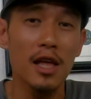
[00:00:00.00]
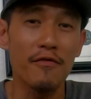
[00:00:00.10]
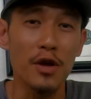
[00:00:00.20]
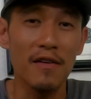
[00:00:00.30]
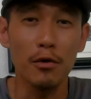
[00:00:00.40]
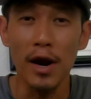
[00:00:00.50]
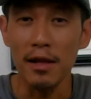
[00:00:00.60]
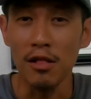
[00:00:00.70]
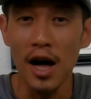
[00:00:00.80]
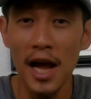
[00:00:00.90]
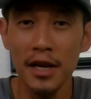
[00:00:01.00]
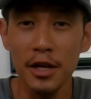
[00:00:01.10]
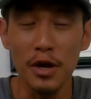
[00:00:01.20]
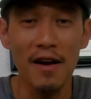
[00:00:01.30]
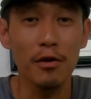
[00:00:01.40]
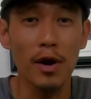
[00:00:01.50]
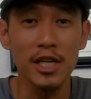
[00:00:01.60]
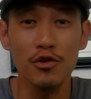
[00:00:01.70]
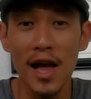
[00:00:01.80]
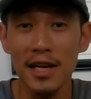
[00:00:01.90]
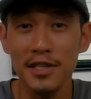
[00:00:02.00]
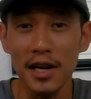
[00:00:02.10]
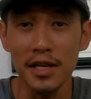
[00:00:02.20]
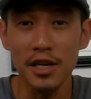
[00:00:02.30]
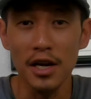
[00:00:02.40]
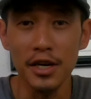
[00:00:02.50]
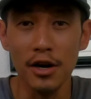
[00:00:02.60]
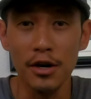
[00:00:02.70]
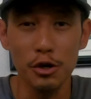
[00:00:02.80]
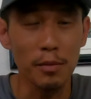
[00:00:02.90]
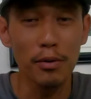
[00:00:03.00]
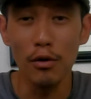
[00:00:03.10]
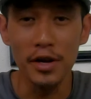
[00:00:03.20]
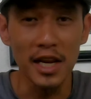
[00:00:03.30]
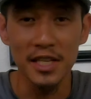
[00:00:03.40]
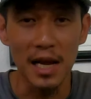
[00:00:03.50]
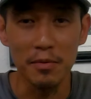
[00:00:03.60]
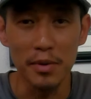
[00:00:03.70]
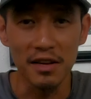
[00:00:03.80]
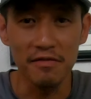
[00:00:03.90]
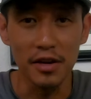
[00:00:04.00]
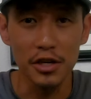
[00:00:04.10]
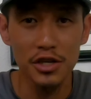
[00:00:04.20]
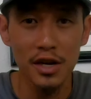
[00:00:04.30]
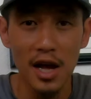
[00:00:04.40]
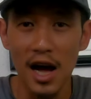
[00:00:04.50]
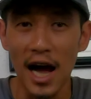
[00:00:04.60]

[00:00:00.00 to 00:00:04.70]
if you have the right line and you have the right drag settings on here, you can pull in any type of big fish.